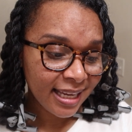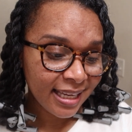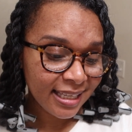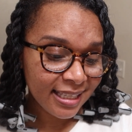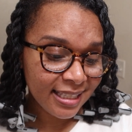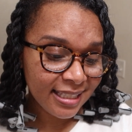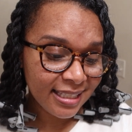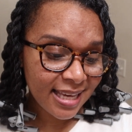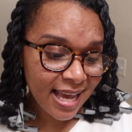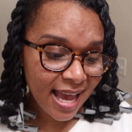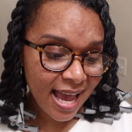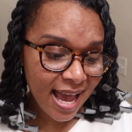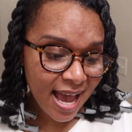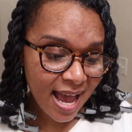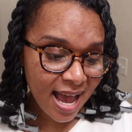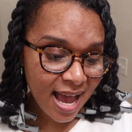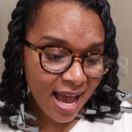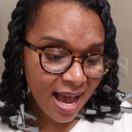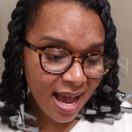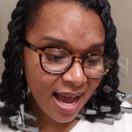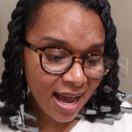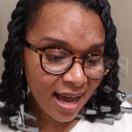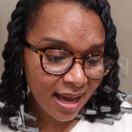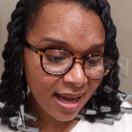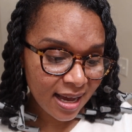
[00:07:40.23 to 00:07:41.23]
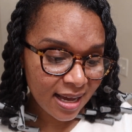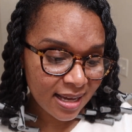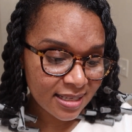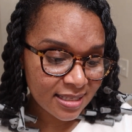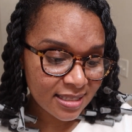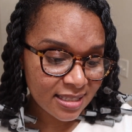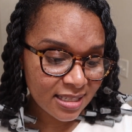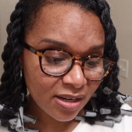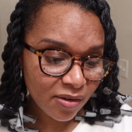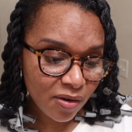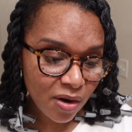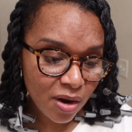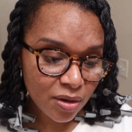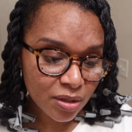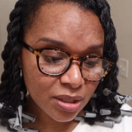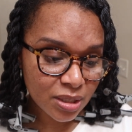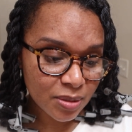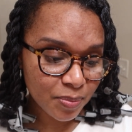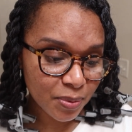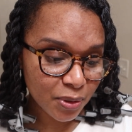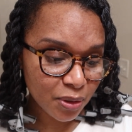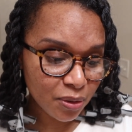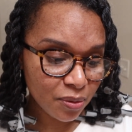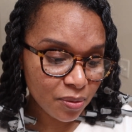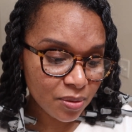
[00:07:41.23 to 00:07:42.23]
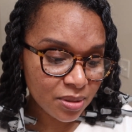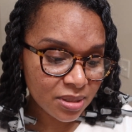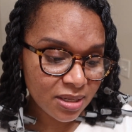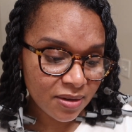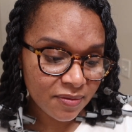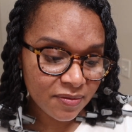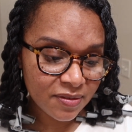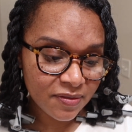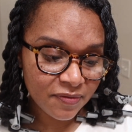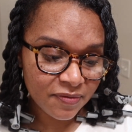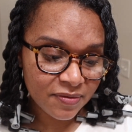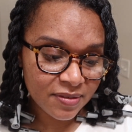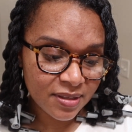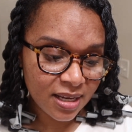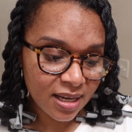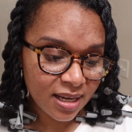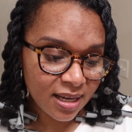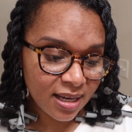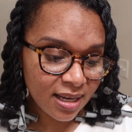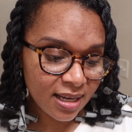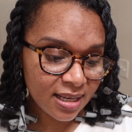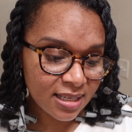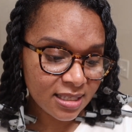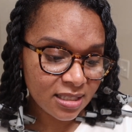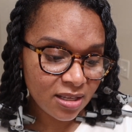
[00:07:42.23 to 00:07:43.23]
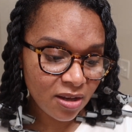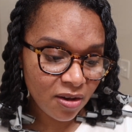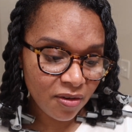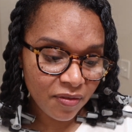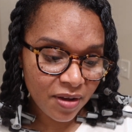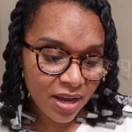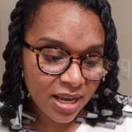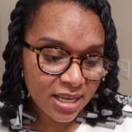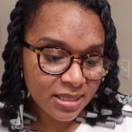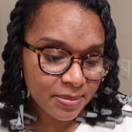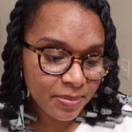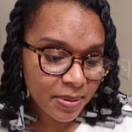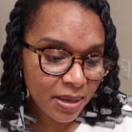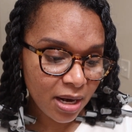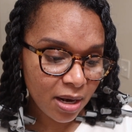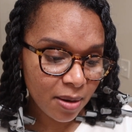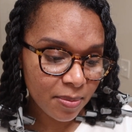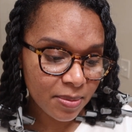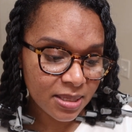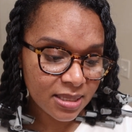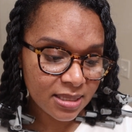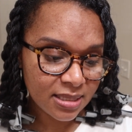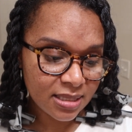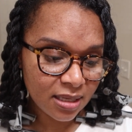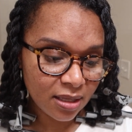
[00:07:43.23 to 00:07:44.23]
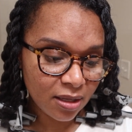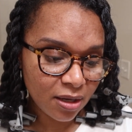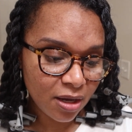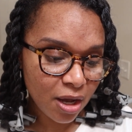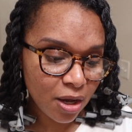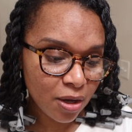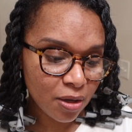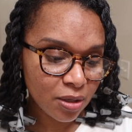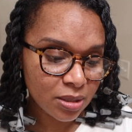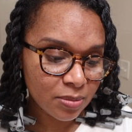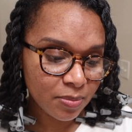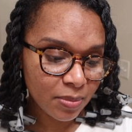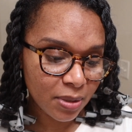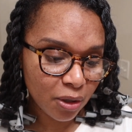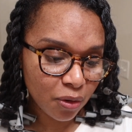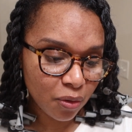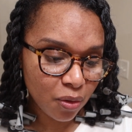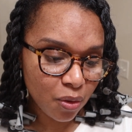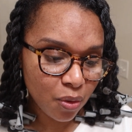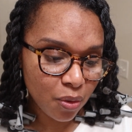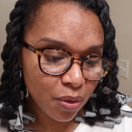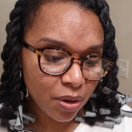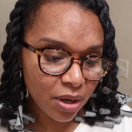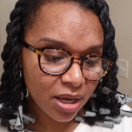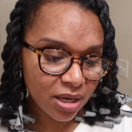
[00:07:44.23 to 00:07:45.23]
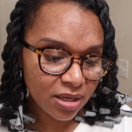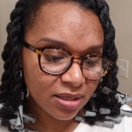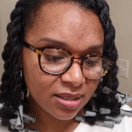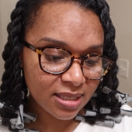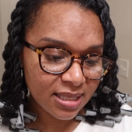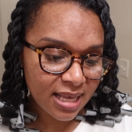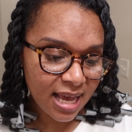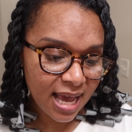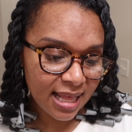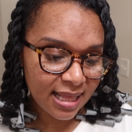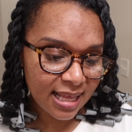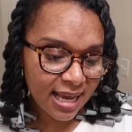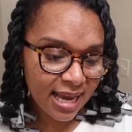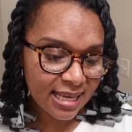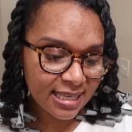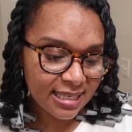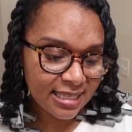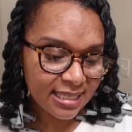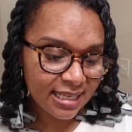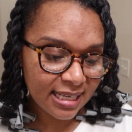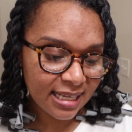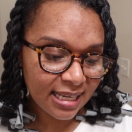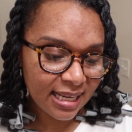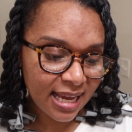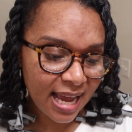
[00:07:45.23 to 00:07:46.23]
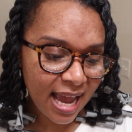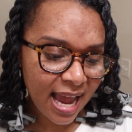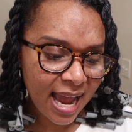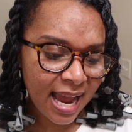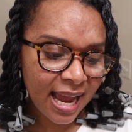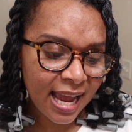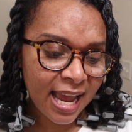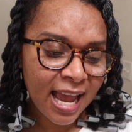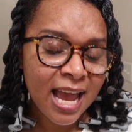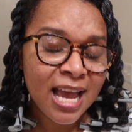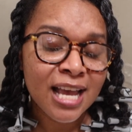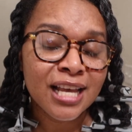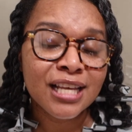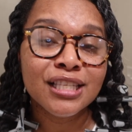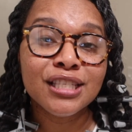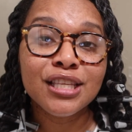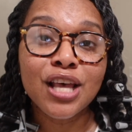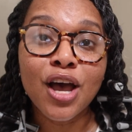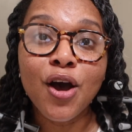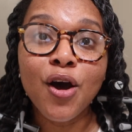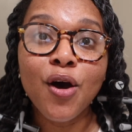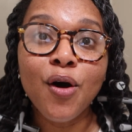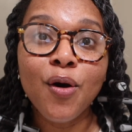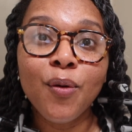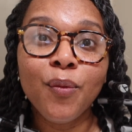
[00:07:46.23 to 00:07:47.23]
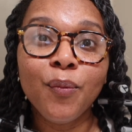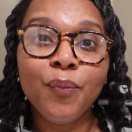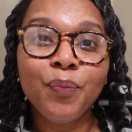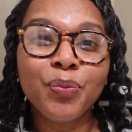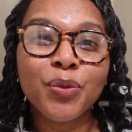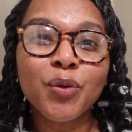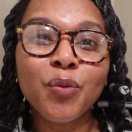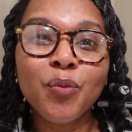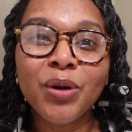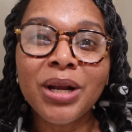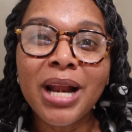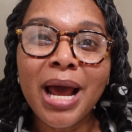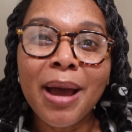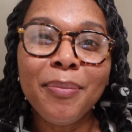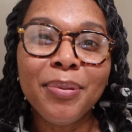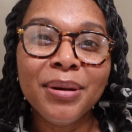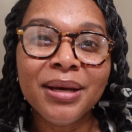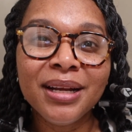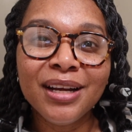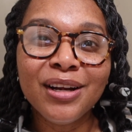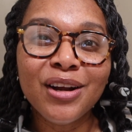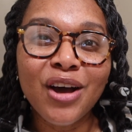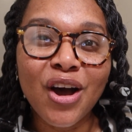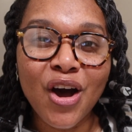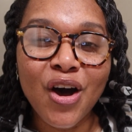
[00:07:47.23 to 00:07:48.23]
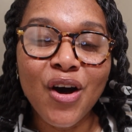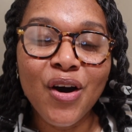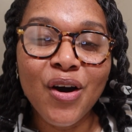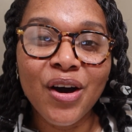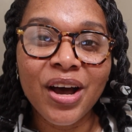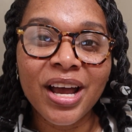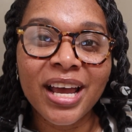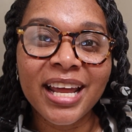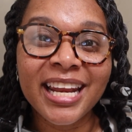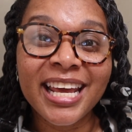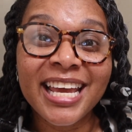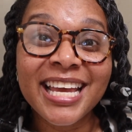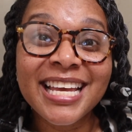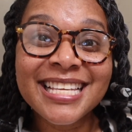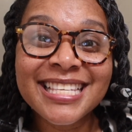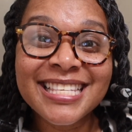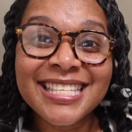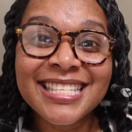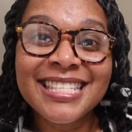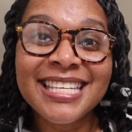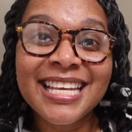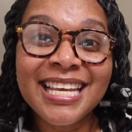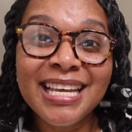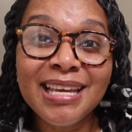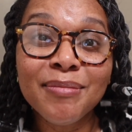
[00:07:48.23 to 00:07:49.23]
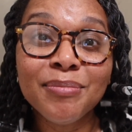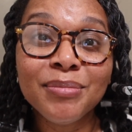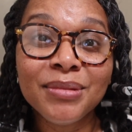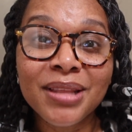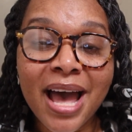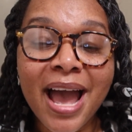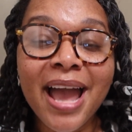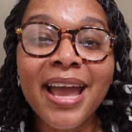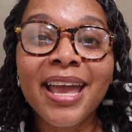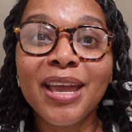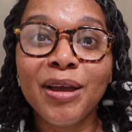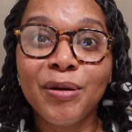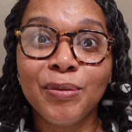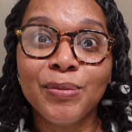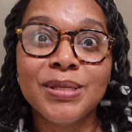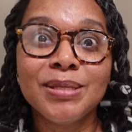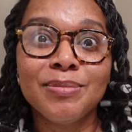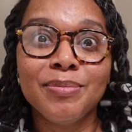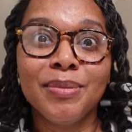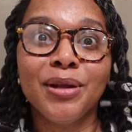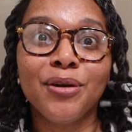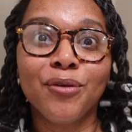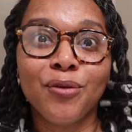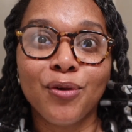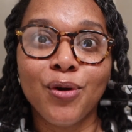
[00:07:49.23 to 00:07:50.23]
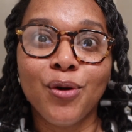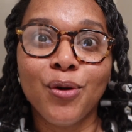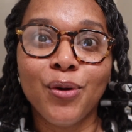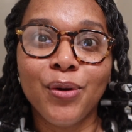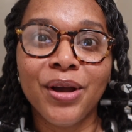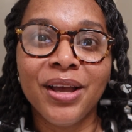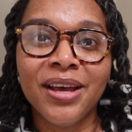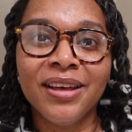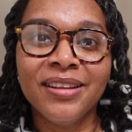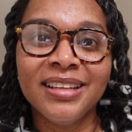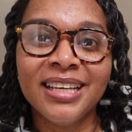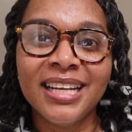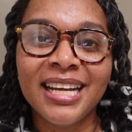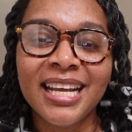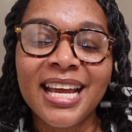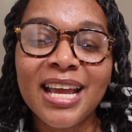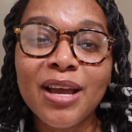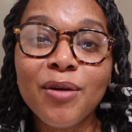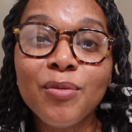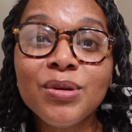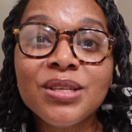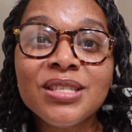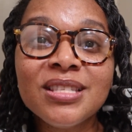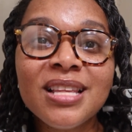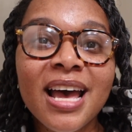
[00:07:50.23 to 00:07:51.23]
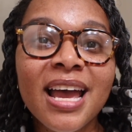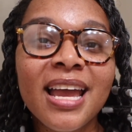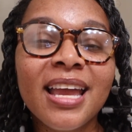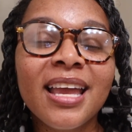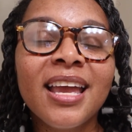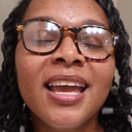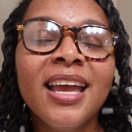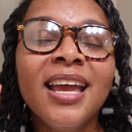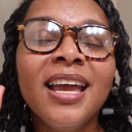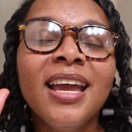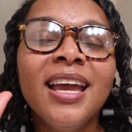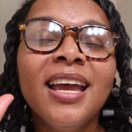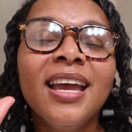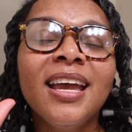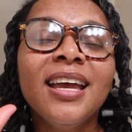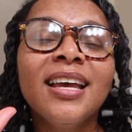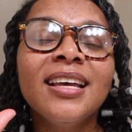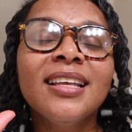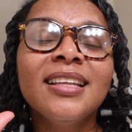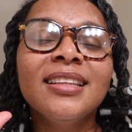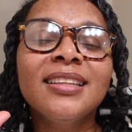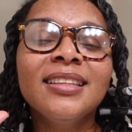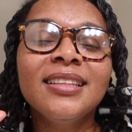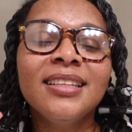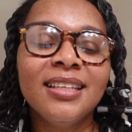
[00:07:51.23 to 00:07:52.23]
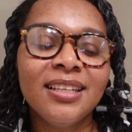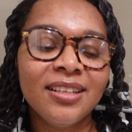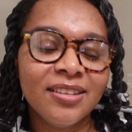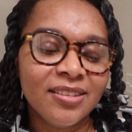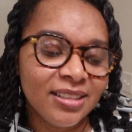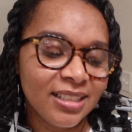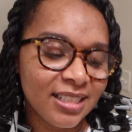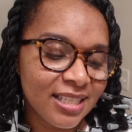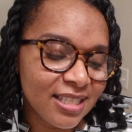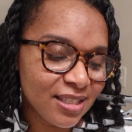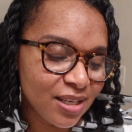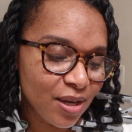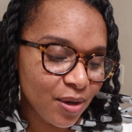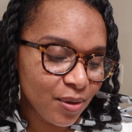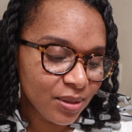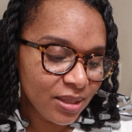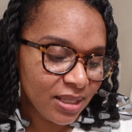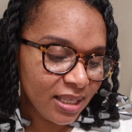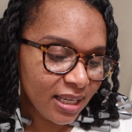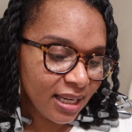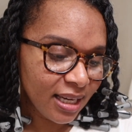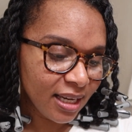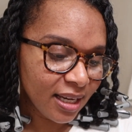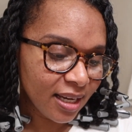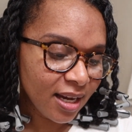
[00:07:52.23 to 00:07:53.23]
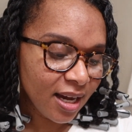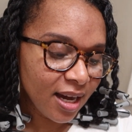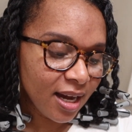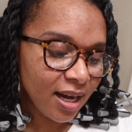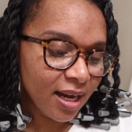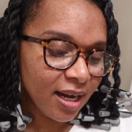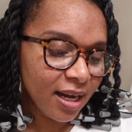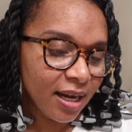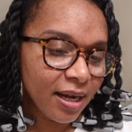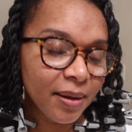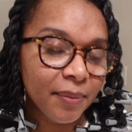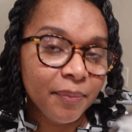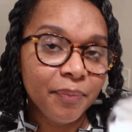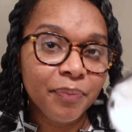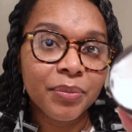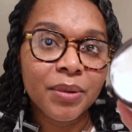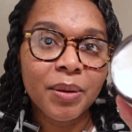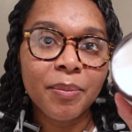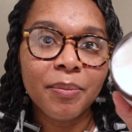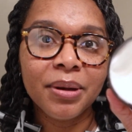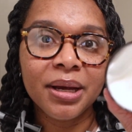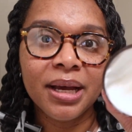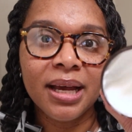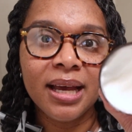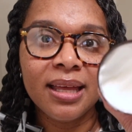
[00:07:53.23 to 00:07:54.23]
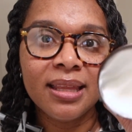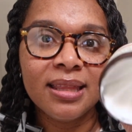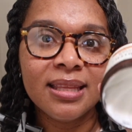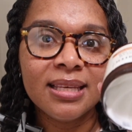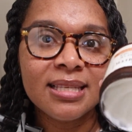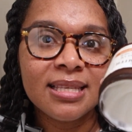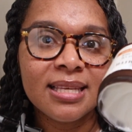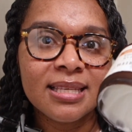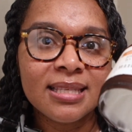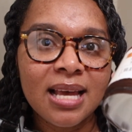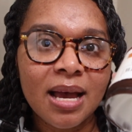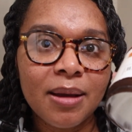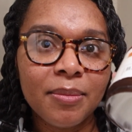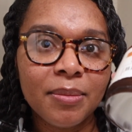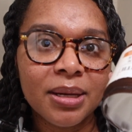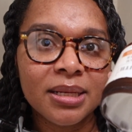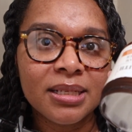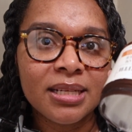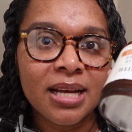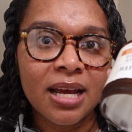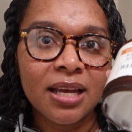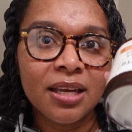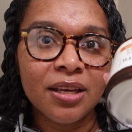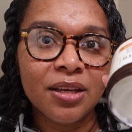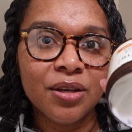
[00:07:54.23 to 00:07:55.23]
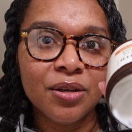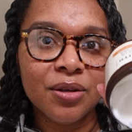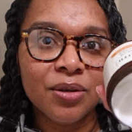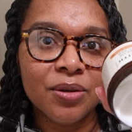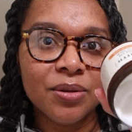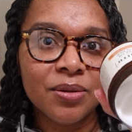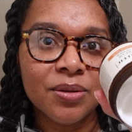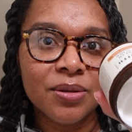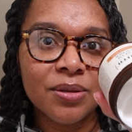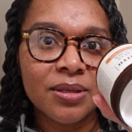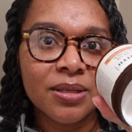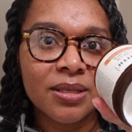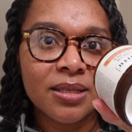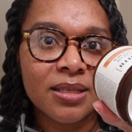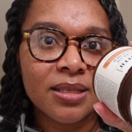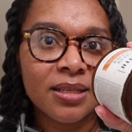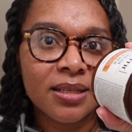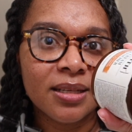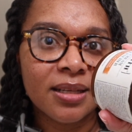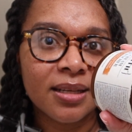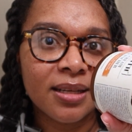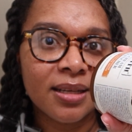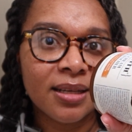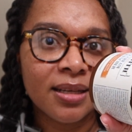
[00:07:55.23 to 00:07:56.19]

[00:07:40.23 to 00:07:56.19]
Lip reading: Yeah, 0 spoons of sulfates, parabens, silicones, mineral oils, phthalates, DEA. So when I put it on, it seemed like it was mineral oil in it. It was like literally so thick. But this is how much I used.